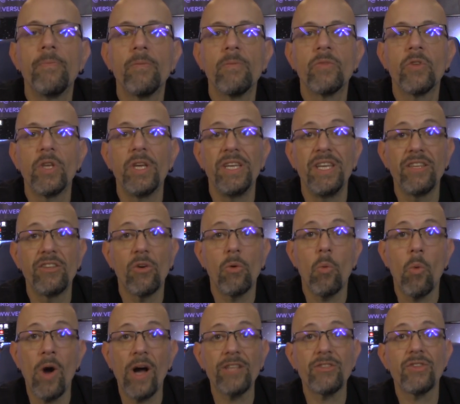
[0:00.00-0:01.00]
So you need to
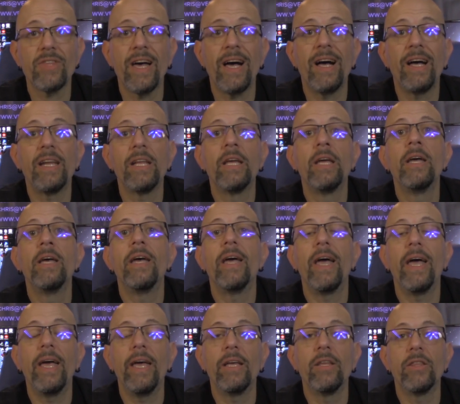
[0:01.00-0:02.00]
watch that
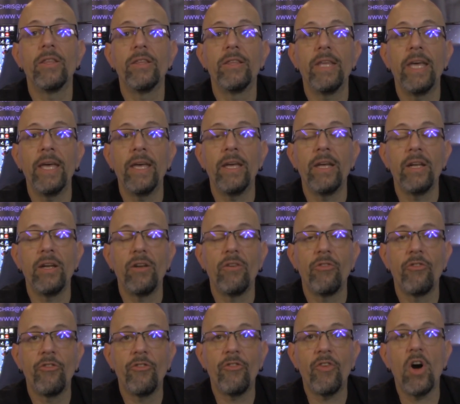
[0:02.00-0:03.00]
and
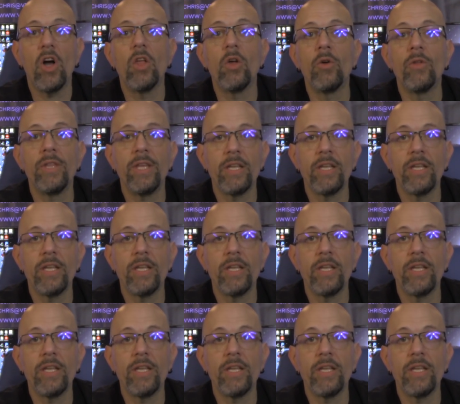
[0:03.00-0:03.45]
follow the